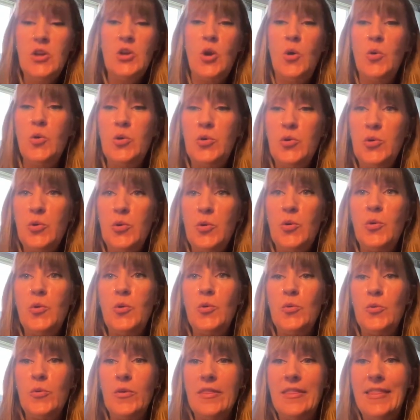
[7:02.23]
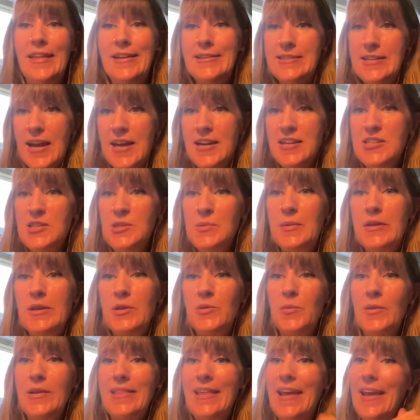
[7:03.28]
who then text me
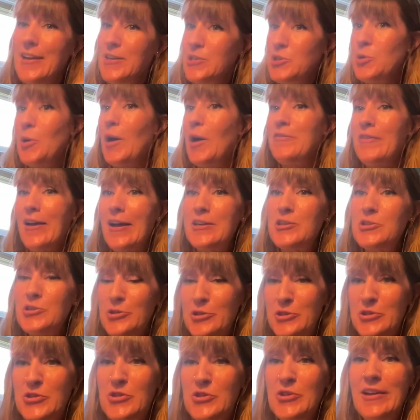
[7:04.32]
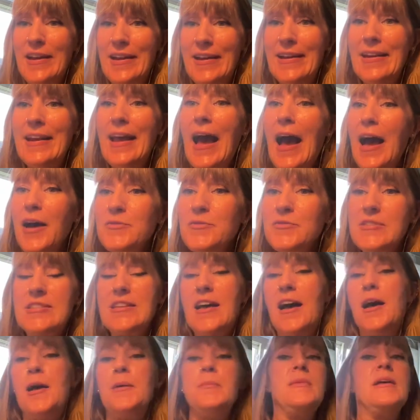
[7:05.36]
with, hey, do you have extras so that I can have
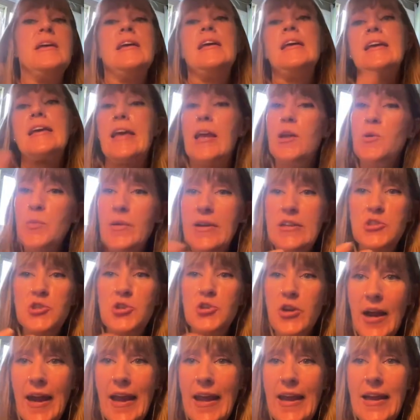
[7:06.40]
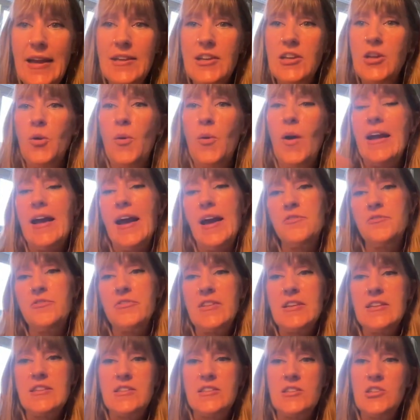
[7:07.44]
some? Can we trade? I have
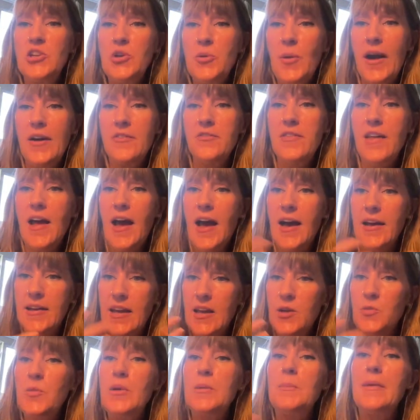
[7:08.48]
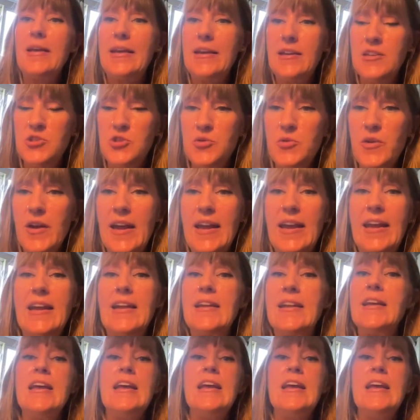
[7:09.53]
this and you have that. Can we make a trade?